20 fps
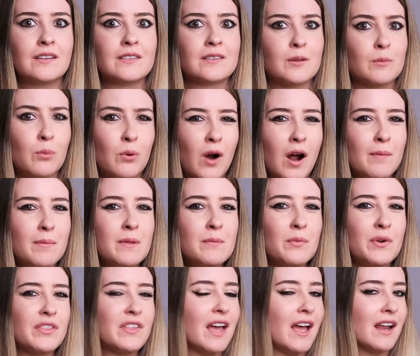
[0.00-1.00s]
The problem
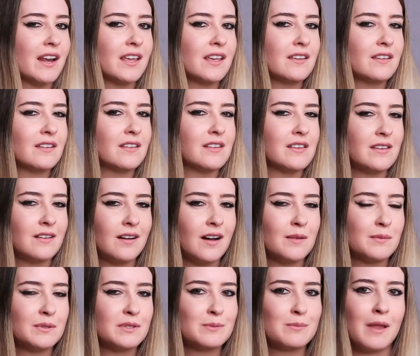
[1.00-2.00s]
with any
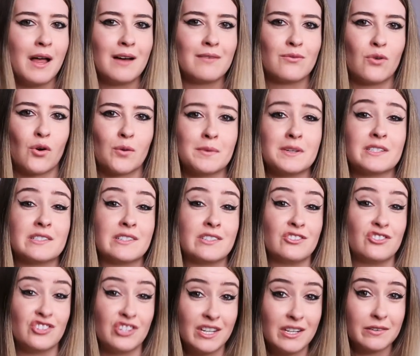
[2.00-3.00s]
e-commerce platform is
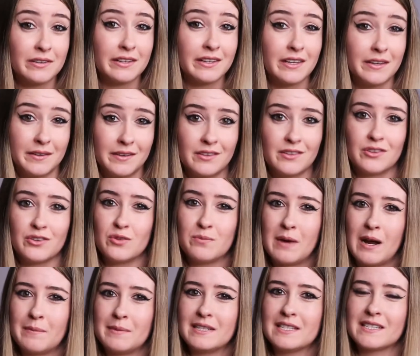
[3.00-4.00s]
generally you
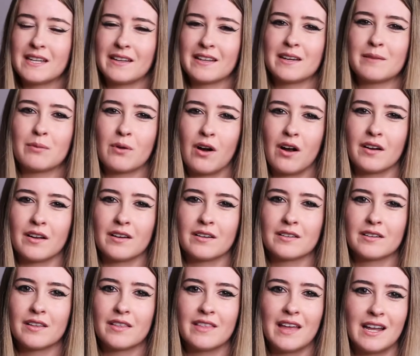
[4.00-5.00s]
might be selling a
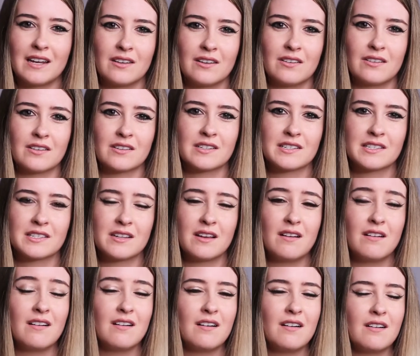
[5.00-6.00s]
product that looks
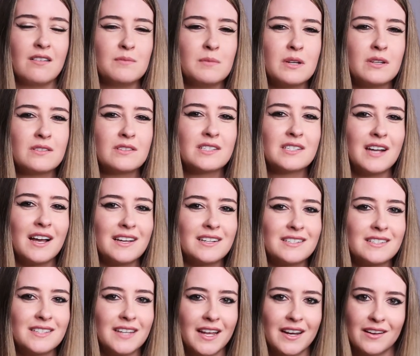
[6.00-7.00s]
almost
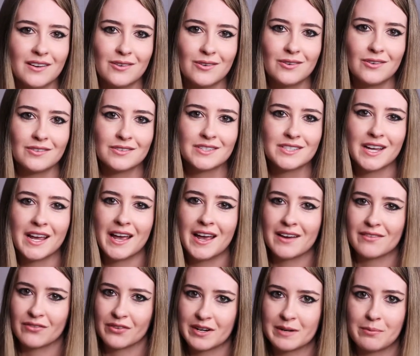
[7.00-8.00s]
identical to
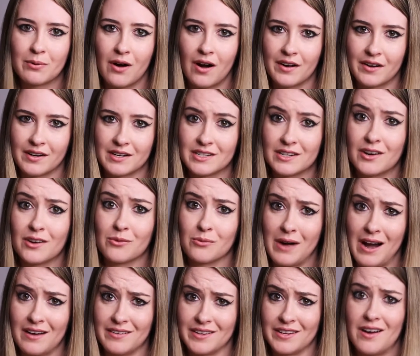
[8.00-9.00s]
every product
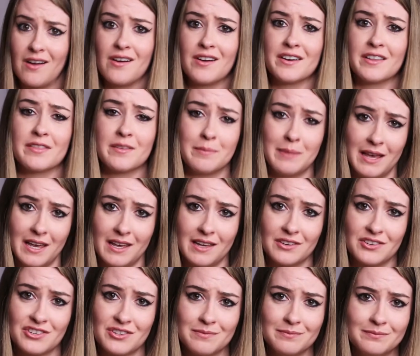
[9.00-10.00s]
around it on the
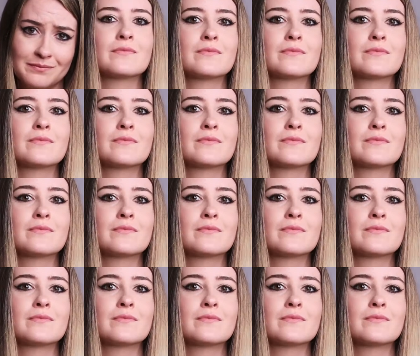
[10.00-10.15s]
page.